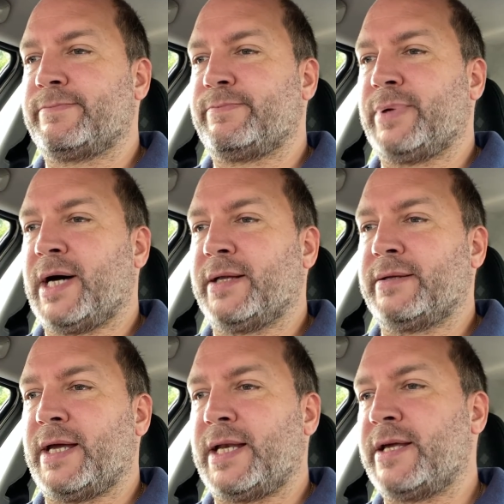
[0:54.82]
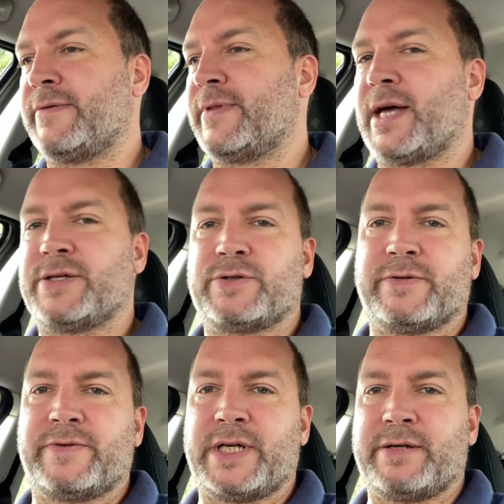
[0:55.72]
but any of that
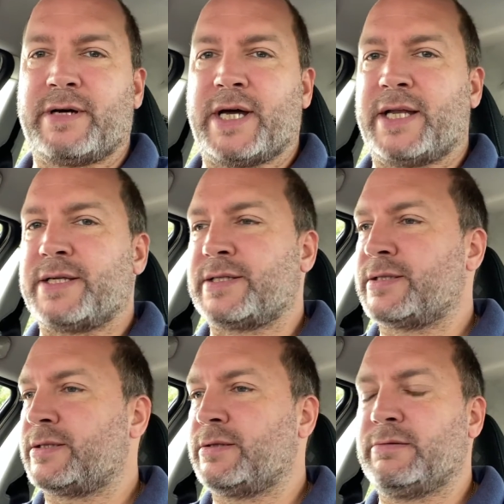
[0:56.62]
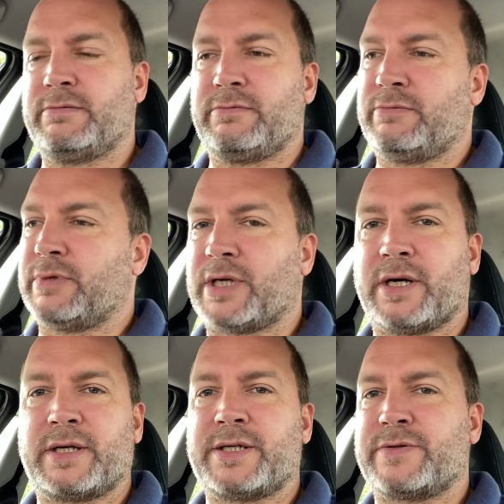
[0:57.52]
sort of era, and this is
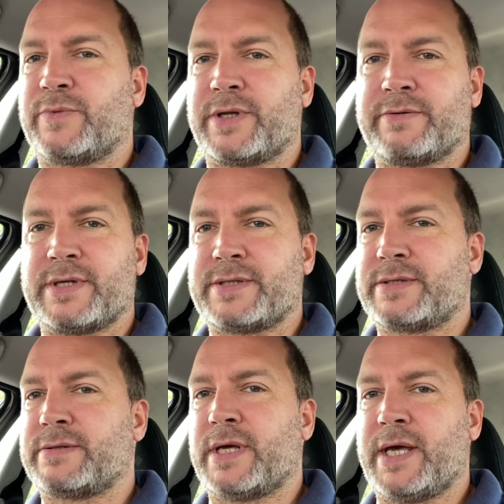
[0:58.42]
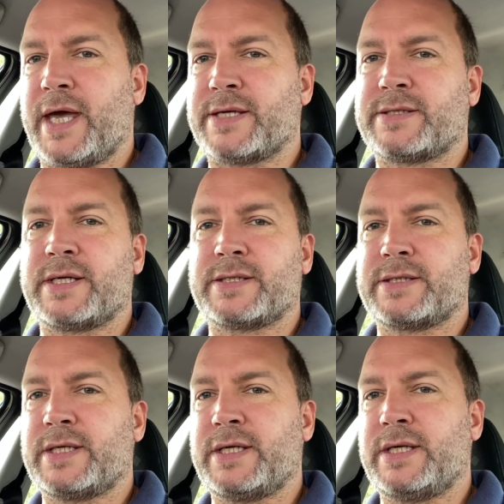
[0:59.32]
regardless of whether it's
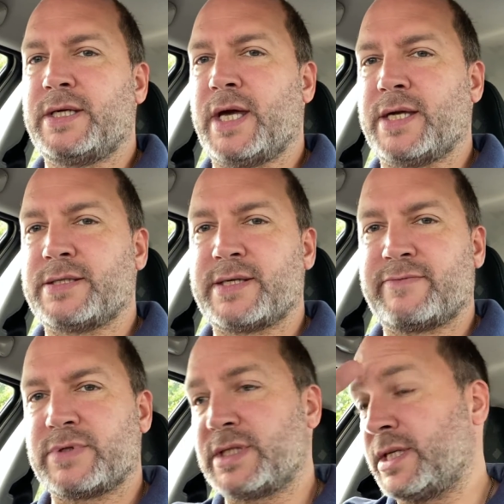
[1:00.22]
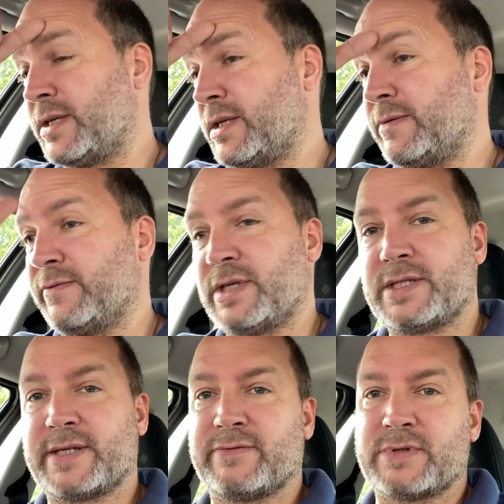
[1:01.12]
S60, S70,
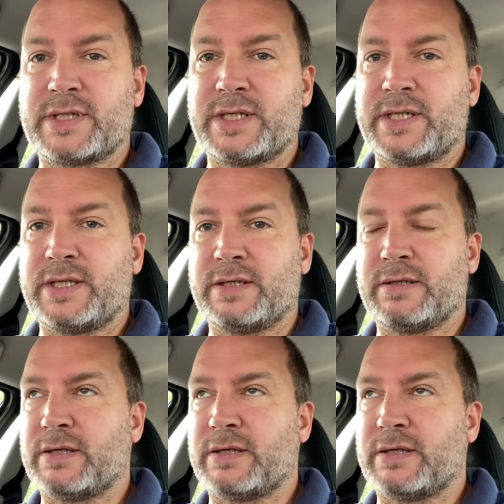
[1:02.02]
V70,